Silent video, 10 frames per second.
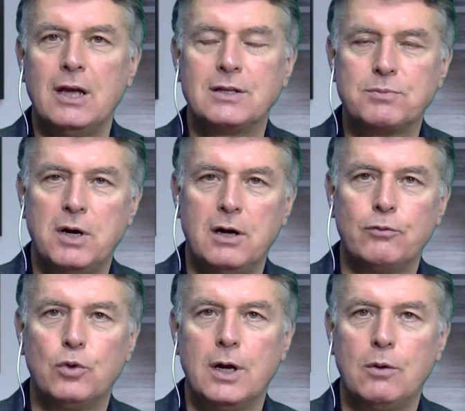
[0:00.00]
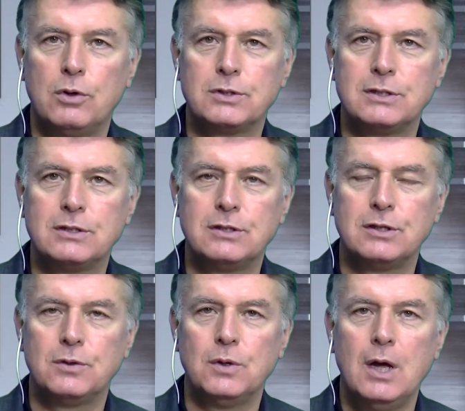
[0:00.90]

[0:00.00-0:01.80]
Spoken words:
It's part of what I wanted to do,